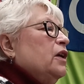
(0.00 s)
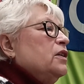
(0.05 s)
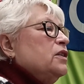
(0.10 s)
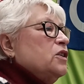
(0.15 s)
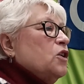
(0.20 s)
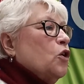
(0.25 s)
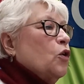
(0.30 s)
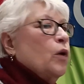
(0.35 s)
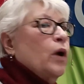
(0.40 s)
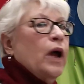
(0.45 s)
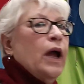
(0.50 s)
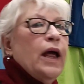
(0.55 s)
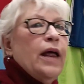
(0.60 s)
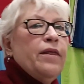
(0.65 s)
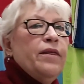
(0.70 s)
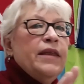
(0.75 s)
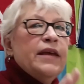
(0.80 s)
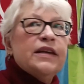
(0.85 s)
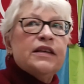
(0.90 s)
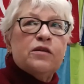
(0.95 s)
So
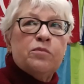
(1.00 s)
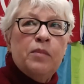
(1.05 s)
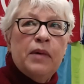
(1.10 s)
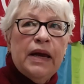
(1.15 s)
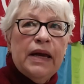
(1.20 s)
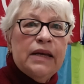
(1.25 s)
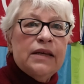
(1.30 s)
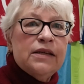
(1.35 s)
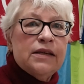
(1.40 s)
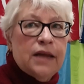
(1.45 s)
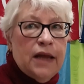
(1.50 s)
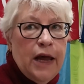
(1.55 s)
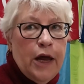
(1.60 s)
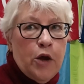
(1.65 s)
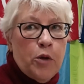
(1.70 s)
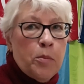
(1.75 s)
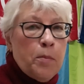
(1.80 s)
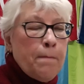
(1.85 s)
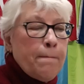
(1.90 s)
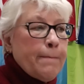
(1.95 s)
this means
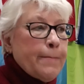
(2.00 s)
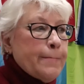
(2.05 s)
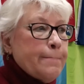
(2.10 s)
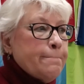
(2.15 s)
then.